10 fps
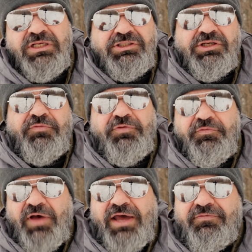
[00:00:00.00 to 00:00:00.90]
So if you
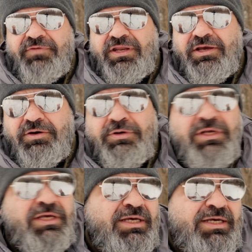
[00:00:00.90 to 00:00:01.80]
find a video
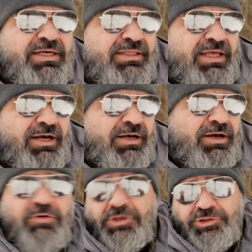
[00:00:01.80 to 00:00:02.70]

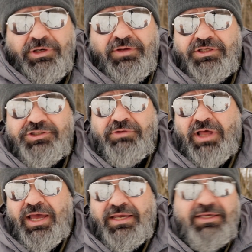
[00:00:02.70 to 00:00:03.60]
on a trail that you
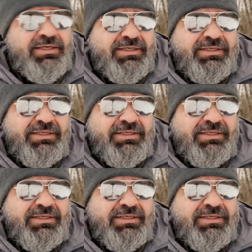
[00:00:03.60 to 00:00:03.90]
like